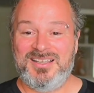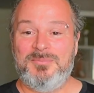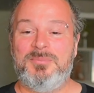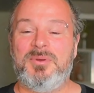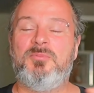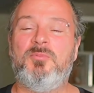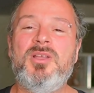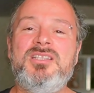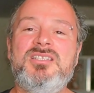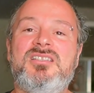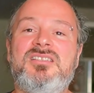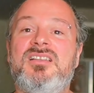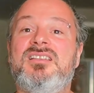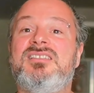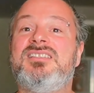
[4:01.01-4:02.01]
But what
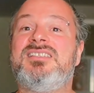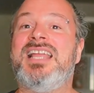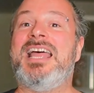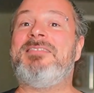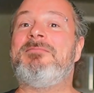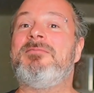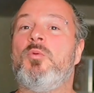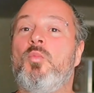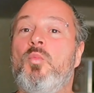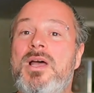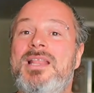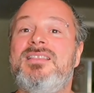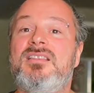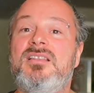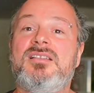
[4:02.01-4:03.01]

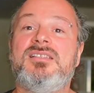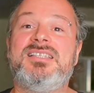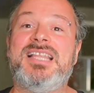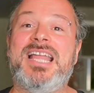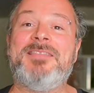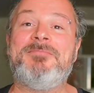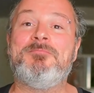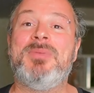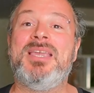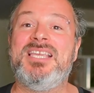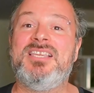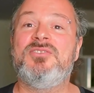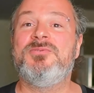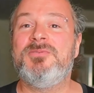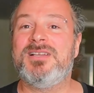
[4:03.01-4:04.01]
does that
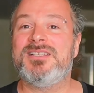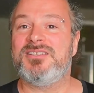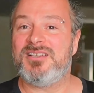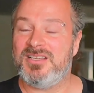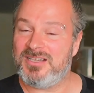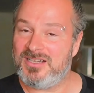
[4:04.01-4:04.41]
make you as a